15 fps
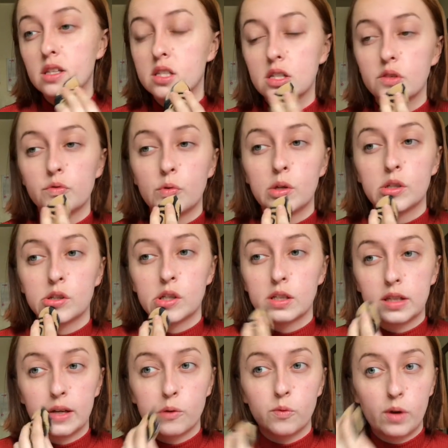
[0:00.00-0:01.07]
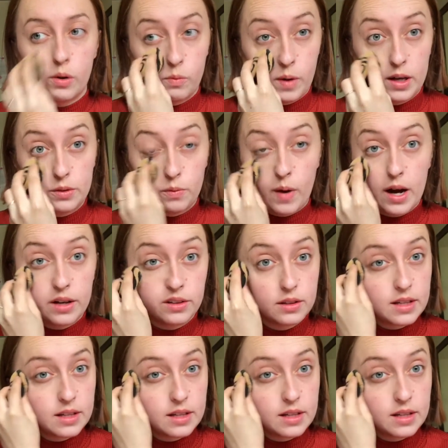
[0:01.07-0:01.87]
of wondering what Wet n Wild is